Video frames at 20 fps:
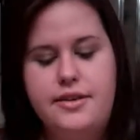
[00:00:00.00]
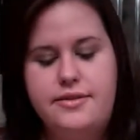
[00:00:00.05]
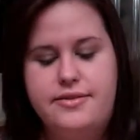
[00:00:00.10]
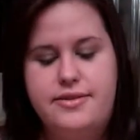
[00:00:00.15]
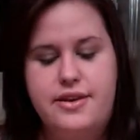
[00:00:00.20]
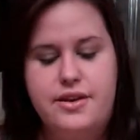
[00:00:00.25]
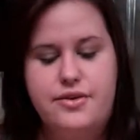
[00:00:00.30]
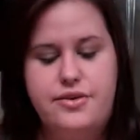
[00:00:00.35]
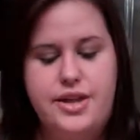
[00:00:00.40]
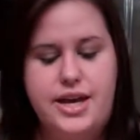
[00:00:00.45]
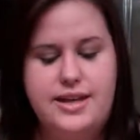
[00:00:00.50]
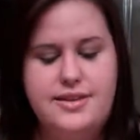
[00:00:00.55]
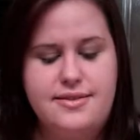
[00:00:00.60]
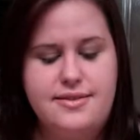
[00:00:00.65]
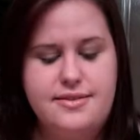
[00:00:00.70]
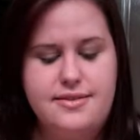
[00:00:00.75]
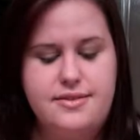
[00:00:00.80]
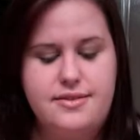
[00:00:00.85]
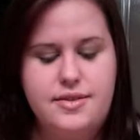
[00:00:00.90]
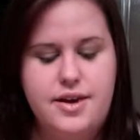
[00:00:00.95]
So
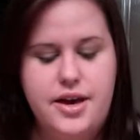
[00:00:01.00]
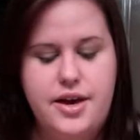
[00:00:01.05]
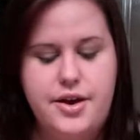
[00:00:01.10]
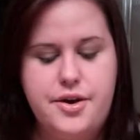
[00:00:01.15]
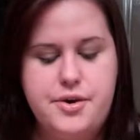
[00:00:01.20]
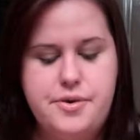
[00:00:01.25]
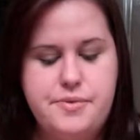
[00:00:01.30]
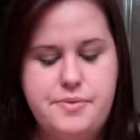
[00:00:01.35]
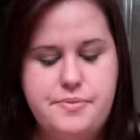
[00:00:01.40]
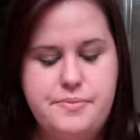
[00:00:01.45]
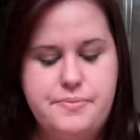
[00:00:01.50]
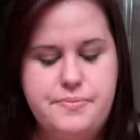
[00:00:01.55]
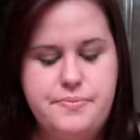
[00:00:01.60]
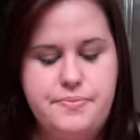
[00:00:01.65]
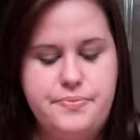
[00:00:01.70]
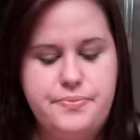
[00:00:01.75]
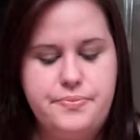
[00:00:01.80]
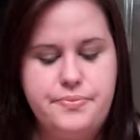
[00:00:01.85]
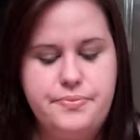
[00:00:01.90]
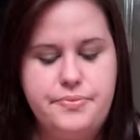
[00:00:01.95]
that's
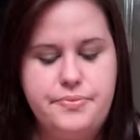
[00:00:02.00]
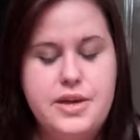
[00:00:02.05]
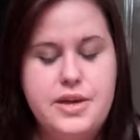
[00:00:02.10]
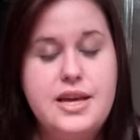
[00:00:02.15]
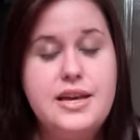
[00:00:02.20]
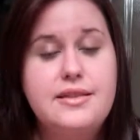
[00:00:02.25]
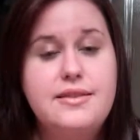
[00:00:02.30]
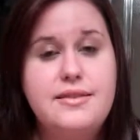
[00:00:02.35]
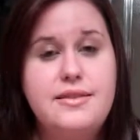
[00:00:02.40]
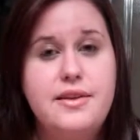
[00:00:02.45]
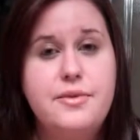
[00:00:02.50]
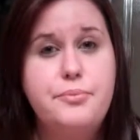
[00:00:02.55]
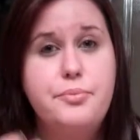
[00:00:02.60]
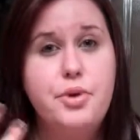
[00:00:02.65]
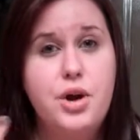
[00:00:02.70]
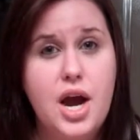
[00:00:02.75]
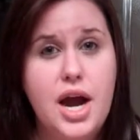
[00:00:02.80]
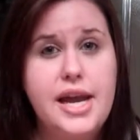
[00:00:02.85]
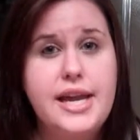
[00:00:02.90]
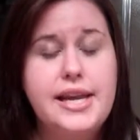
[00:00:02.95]
um, it's a
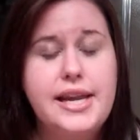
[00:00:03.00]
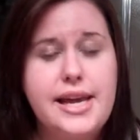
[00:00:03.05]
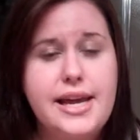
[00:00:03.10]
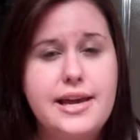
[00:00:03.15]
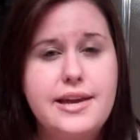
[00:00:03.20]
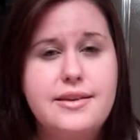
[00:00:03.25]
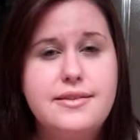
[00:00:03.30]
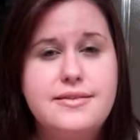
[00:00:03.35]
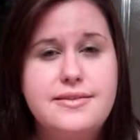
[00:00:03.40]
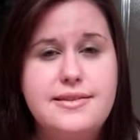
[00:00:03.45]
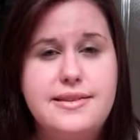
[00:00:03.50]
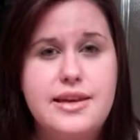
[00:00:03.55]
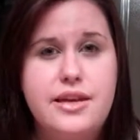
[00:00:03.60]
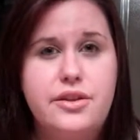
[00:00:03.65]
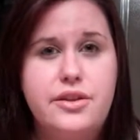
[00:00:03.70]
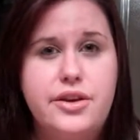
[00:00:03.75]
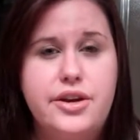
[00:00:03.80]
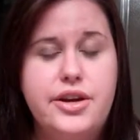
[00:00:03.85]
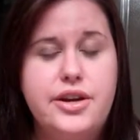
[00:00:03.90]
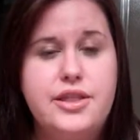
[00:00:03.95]
brightening
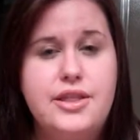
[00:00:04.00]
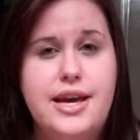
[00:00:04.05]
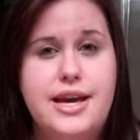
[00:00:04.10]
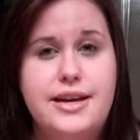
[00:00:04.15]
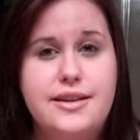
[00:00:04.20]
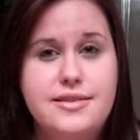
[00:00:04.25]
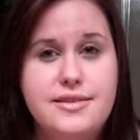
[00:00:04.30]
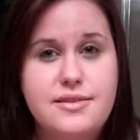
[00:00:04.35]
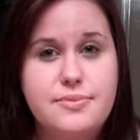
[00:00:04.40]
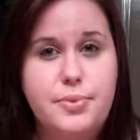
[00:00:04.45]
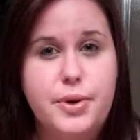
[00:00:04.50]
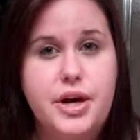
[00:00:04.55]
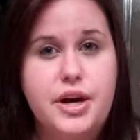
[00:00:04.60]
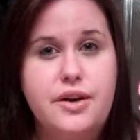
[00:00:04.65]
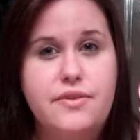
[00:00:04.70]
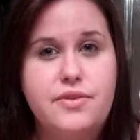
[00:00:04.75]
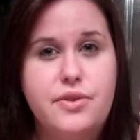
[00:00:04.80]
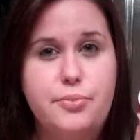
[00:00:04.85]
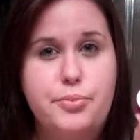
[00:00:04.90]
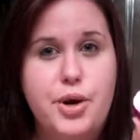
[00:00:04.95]
concealer and that's
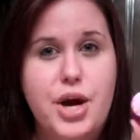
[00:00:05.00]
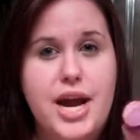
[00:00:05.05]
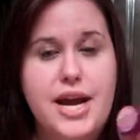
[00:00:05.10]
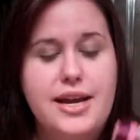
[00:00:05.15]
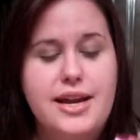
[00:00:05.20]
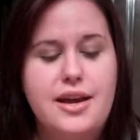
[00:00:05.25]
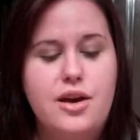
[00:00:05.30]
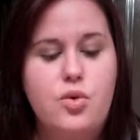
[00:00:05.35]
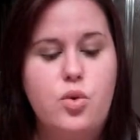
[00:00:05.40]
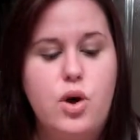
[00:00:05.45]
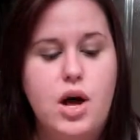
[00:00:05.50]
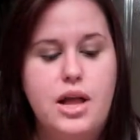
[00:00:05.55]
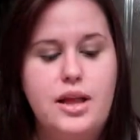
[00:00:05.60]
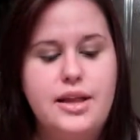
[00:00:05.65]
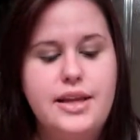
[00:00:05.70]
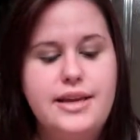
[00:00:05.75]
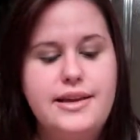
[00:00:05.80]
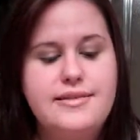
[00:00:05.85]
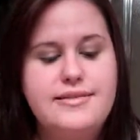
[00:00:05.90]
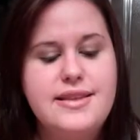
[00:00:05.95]
part of the brightening
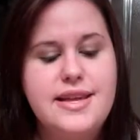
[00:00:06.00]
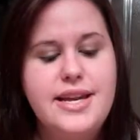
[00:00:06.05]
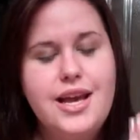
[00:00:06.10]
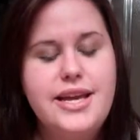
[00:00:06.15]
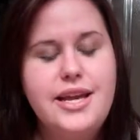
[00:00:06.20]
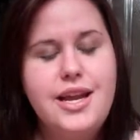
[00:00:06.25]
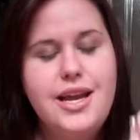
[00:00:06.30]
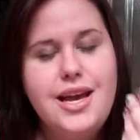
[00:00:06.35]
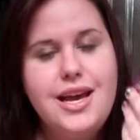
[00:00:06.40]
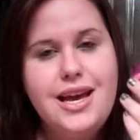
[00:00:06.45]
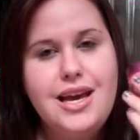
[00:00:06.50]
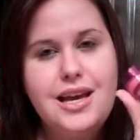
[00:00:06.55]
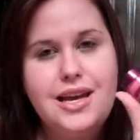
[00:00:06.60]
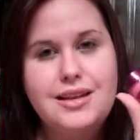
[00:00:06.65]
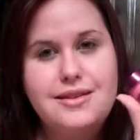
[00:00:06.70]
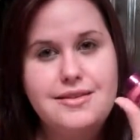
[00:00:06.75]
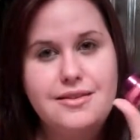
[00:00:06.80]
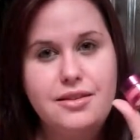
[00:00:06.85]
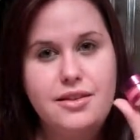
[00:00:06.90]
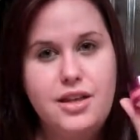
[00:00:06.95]
qualities in it.
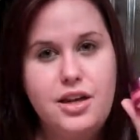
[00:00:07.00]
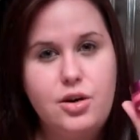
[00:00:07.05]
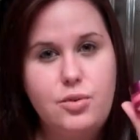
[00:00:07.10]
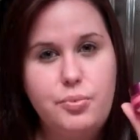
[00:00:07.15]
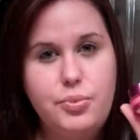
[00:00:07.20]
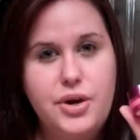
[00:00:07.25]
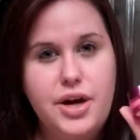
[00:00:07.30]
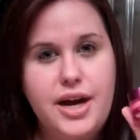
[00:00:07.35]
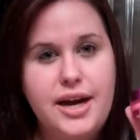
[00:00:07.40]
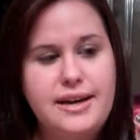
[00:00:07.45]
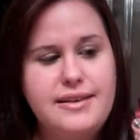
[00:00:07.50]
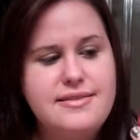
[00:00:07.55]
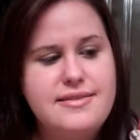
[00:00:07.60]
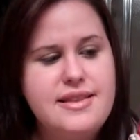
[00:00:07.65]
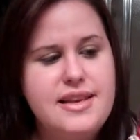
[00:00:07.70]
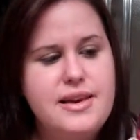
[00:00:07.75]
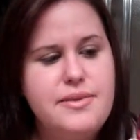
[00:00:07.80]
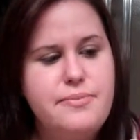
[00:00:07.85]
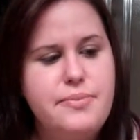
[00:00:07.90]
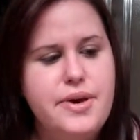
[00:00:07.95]
It's a little
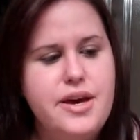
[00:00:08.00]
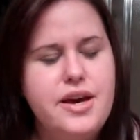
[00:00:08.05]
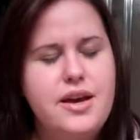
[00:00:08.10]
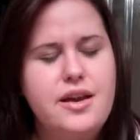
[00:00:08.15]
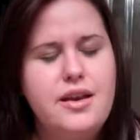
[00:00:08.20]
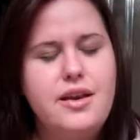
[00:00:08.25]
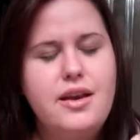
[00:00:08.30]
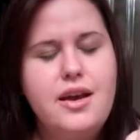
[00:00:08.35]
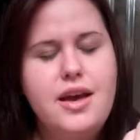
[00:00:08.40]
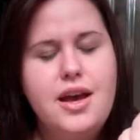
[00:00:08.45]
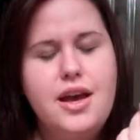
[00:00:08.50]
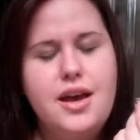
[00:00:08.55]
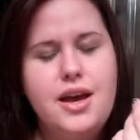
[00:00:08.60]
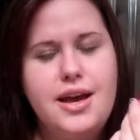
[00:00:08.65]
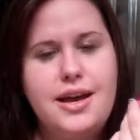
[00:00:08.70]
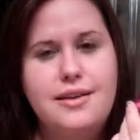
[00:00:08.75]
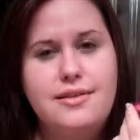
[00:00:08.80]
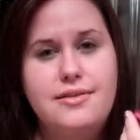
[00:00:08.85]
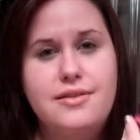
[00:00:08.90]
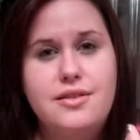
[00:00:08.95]
pricey, but
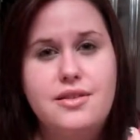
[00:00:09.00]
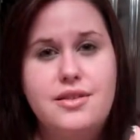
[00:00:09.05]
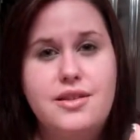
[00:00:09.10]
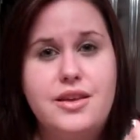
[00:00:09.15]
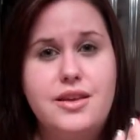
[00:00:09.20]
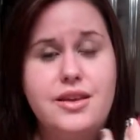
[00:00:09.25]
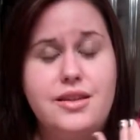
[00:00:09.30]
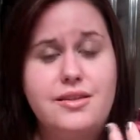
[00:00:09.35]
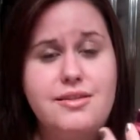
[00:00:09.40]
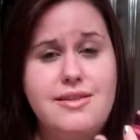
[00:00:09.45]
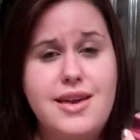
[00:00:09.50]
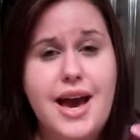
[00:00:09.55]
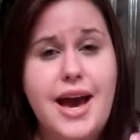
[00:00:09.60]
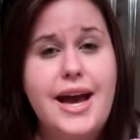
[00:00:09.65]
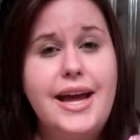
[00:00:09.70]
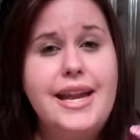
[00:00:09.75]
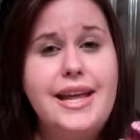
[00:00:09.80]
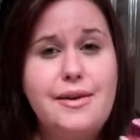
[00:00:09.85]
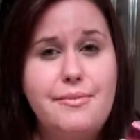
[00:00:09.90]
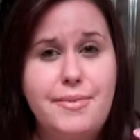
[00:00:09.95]
as the
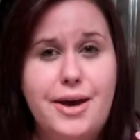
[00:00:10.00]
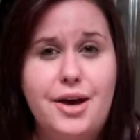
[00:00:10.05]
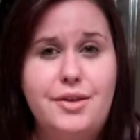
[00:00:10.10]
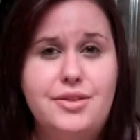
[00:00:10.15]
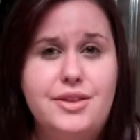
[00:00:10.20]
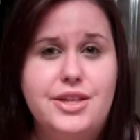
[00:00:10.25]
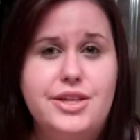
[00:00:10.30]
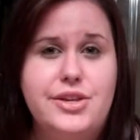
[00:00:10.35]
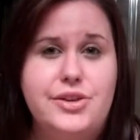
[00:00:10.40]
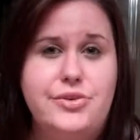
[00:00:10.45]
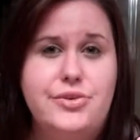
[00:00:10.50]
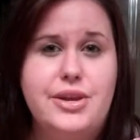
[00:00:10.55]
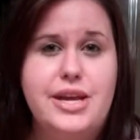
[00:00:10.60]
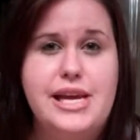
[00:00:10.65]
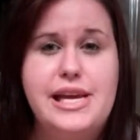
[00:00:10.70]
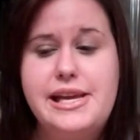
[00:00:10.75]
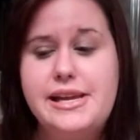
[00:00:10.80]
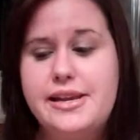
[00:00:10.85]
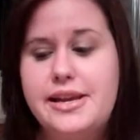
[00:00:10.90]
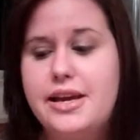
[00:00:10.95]
tiny amount that you
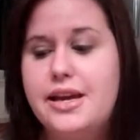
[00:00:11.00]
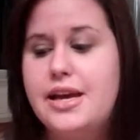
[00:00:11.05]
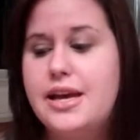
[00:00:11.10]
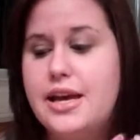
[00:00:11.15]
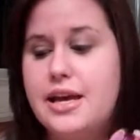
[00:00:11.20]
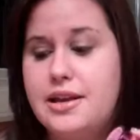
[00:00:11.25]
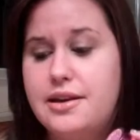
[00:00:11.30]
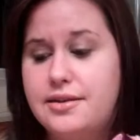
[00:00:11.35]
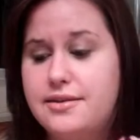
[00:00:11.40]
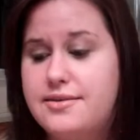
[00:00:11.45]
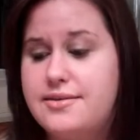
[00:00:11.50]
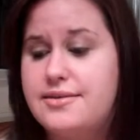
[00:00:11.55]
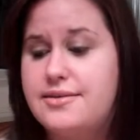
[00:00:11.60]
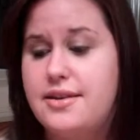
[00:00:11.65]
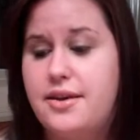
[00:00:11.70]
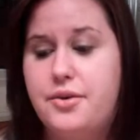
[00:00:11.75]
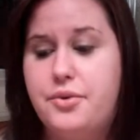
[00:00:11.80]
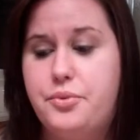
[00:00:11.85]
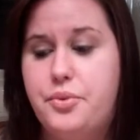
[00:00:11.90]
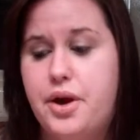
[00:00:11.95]
need, it is
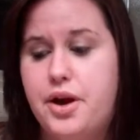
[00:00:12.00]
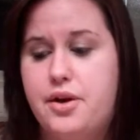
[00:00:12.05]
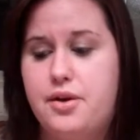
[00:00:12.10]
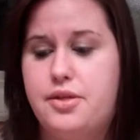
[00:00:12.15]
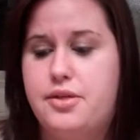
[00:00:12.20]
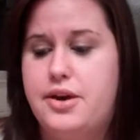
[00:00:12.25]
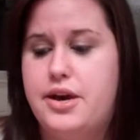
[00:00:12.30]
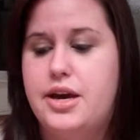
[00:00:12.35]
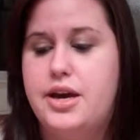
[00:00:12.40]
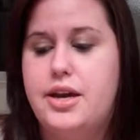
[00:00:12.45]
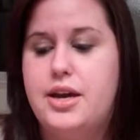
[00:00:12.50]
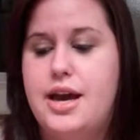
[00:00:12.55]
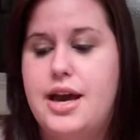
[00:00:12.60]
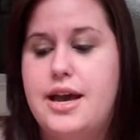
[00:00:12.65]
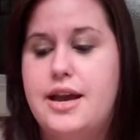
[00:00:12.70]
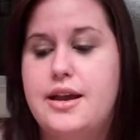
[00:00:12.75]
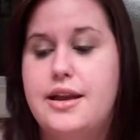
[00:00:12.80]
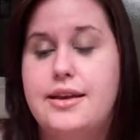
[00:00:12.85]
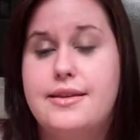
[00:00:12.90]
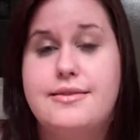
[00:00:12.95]
so worth it
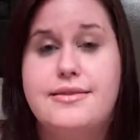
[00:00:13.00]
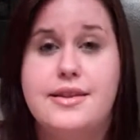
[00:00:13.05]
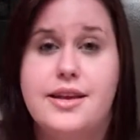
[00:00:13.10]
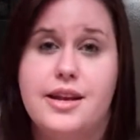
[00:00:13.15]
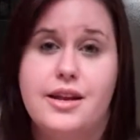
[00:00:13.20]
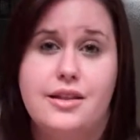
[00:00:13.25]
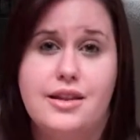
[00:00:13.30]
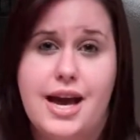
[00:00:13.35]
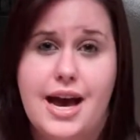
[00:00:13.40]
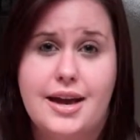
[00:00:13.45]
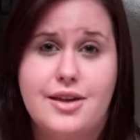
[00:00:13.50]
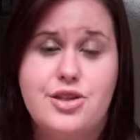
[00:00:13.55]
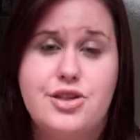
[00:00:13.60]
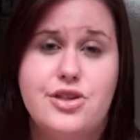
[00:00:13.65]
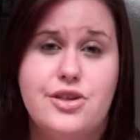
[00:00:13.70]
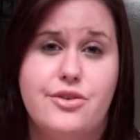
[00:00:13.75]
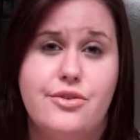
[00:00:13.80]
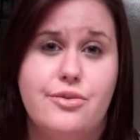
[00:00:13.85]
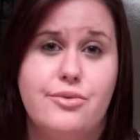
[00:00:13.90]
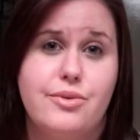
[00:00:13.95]
and it's going to
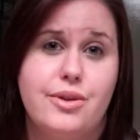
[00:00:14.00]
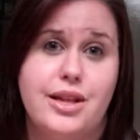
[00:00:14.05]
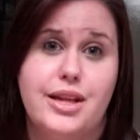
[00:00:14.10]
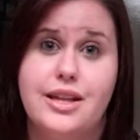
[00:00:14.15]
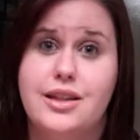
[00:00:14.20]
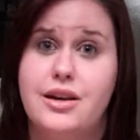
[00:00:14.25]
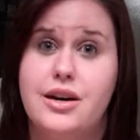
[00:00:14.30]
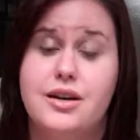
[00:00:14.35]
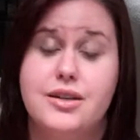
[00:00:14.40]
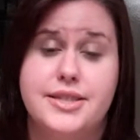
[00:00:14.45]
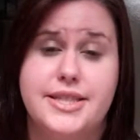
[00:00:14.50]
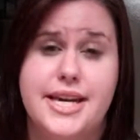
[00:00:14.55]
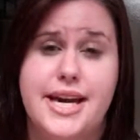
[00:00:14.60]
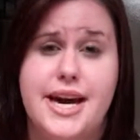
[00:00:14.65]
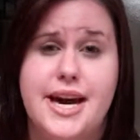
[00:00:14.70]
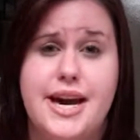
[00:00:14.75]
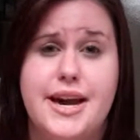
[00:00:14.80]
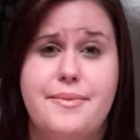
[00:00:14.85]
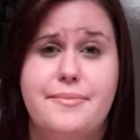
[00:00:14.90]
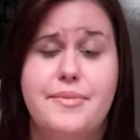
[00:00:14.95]
last you a really long
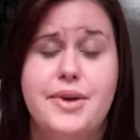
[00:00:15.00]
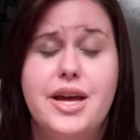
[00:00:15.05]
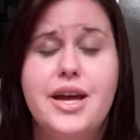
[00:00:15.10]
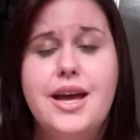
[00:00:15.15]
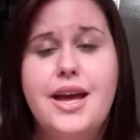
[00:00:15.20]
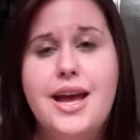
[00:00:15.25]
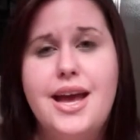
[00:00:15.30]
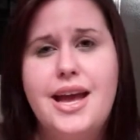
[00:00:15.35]
time.